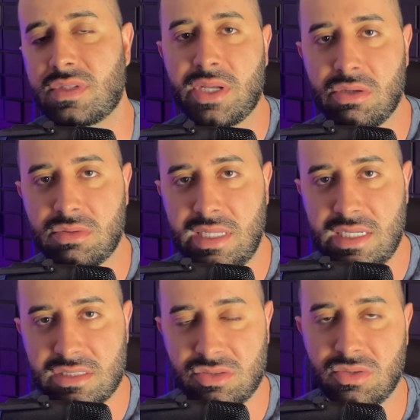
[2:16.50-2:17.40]
Because the
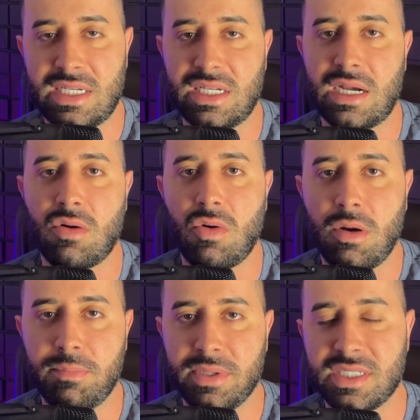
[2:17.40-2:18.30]
text is the copy,
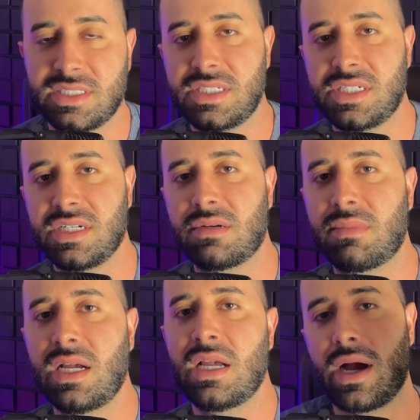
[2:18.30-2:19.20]
we call it the image
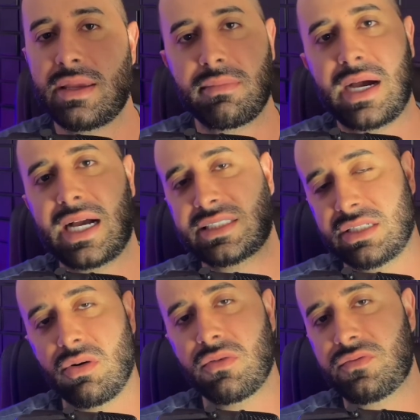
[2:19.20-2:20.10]
or the video,
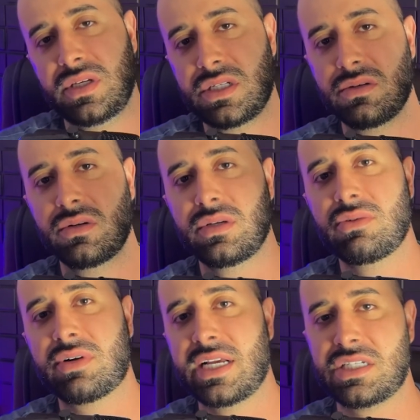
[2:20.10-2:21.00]
and the creative
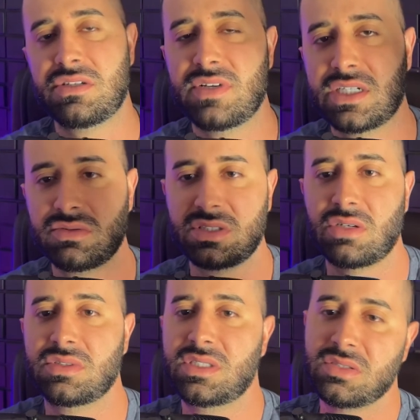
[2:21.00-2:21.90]
is the combination of
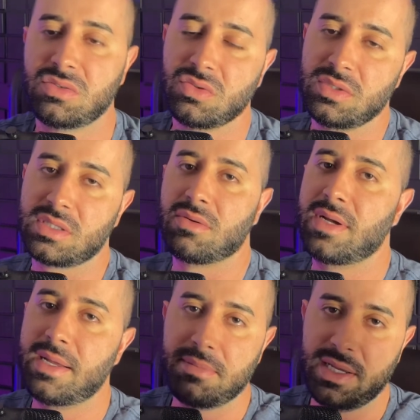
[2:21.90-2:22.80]
all that.
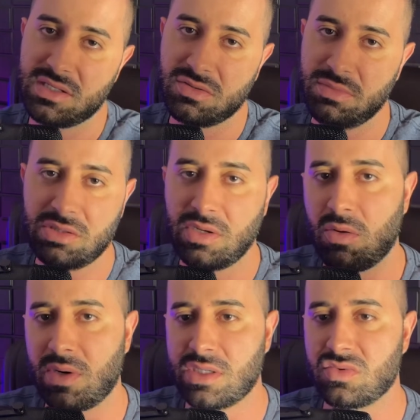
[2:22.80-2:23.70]
So in short, it's the
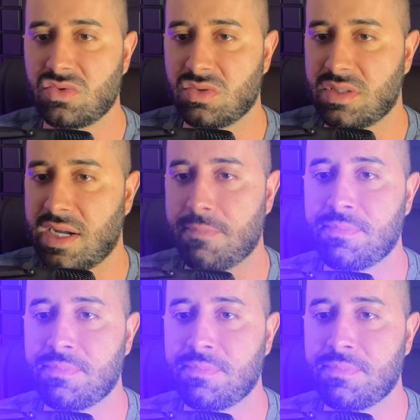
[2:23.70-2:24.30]
ad, right?